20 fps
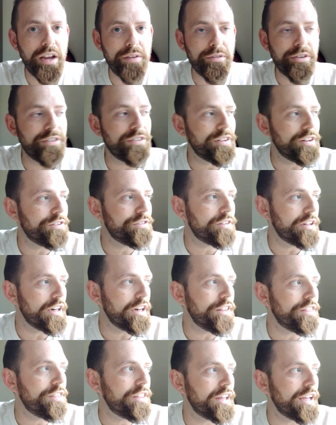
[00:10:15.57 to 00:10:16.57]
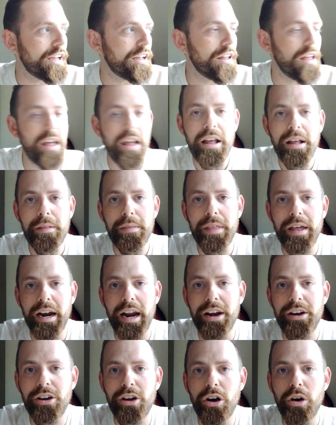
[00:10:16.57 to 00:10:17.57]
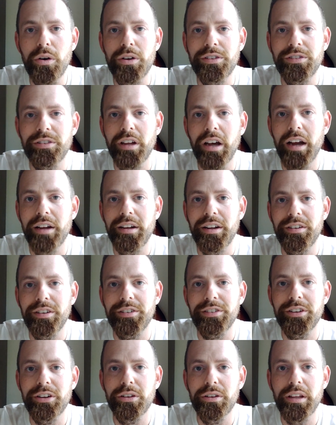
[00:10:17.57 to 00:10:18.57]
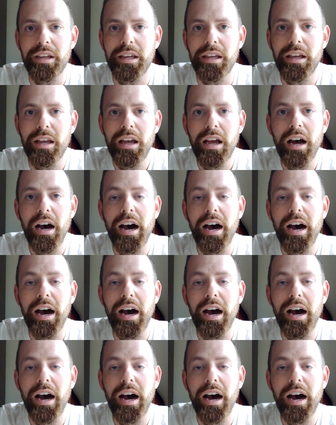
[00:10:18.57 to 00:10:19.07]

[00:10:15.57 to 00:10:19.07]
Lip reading: and resist anything that I know is not necessarily